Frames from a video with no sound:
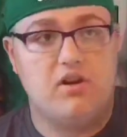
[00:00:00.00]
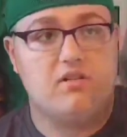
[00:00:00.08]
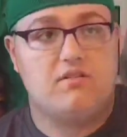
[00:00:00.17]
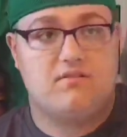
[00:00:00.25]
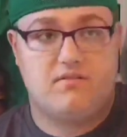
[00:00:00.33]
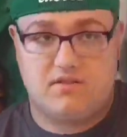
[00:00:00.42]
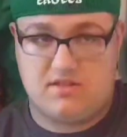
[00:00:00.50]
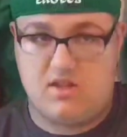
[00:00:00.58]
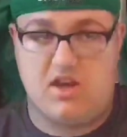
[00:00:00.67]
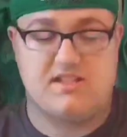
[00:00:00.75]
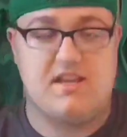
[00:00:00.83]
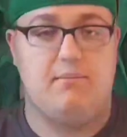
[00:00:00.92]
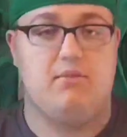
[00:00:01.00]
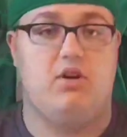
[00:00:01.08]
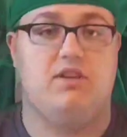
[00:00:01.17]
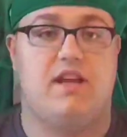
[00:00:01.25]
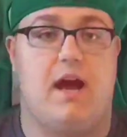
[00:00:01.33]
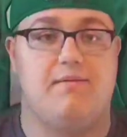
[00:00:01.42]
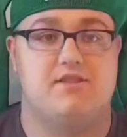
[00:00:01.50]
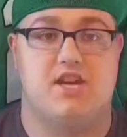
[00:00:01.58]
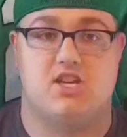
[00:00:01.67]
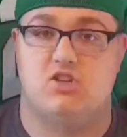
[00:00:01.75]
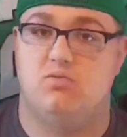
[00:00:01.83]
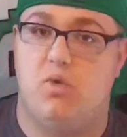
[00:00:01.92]
Throw your thoughts down below in the
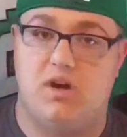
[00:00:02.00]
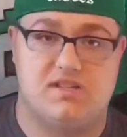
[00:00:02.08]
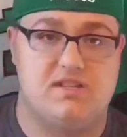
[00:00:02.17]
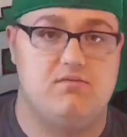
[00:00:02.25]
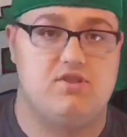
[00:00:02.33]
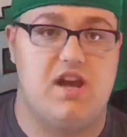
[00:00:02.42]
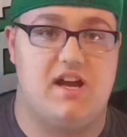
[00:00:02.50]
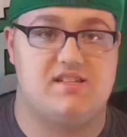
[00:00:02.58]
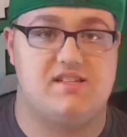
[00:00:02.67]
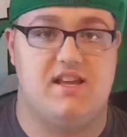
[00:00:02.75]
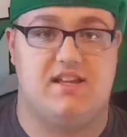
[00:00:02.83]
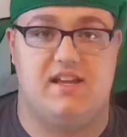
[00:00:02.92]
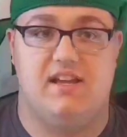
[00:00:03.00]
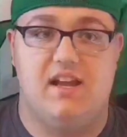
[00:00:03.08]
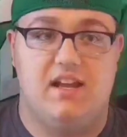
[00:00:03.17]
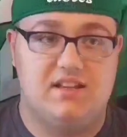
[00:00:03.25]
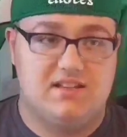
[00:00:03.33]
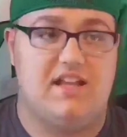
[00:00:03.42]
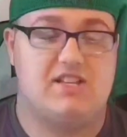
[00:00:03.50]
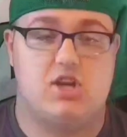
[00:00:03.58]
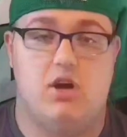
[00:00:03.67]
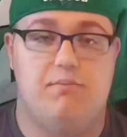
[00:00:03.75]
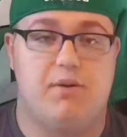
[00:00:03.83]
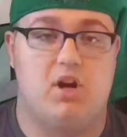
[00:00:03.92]
comment section. Want to see what you guys think, and
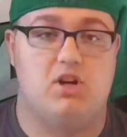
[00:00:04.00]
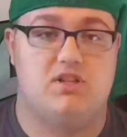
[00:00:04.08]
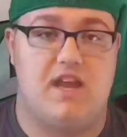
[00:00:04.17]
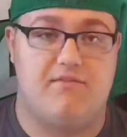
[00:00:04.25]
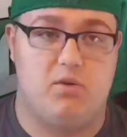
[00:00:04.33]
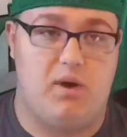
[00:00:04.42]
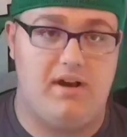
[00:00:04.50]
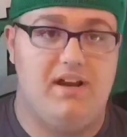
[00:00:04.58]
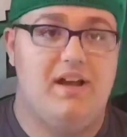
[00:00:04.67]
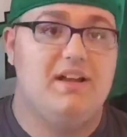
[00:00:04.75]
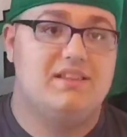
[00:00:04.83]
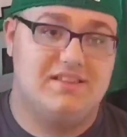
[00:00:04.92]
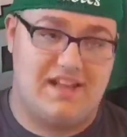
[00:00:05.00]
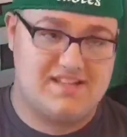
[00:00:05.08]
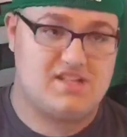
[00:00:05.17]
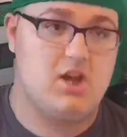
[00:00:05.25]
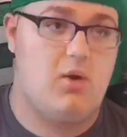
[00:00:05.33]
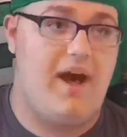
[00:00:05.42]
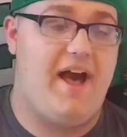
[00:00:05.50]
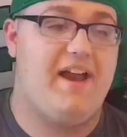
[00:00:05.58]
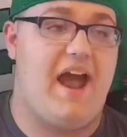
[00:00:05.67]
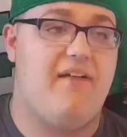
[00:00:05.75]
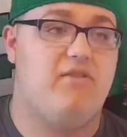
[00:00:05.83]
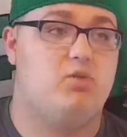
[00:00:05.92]
let's go Birds, everyone. Let's
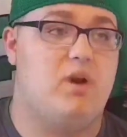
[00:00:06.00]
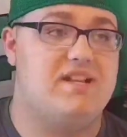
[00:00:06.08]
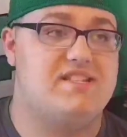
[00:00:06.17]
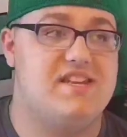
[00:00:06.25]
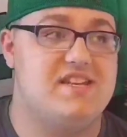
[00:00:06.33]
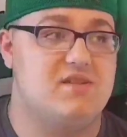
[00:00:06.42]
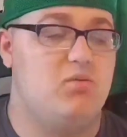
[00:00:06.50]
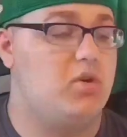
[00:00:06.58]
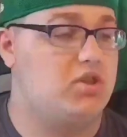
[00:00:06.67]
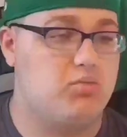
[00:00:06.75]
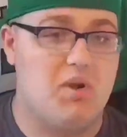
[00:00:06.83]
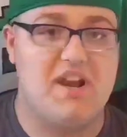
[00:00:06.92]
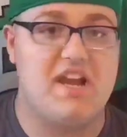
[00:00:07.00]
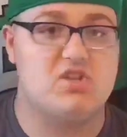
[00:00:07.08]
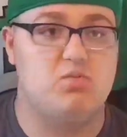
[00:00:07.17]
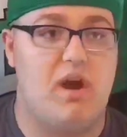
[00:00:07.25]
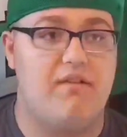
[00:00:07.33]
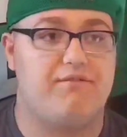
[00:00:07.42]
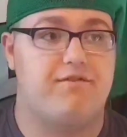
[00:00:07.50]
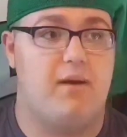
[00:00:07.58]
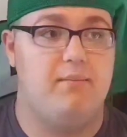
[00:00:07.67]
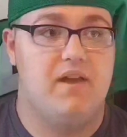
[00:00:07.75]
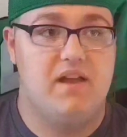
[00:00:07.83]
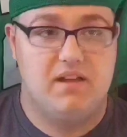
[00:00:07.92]
go ahead and have a great season. We're 3 days away
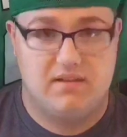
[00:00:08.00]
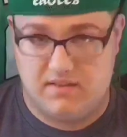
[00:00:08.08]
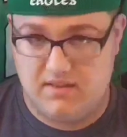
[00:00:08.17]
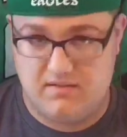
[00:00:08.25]
from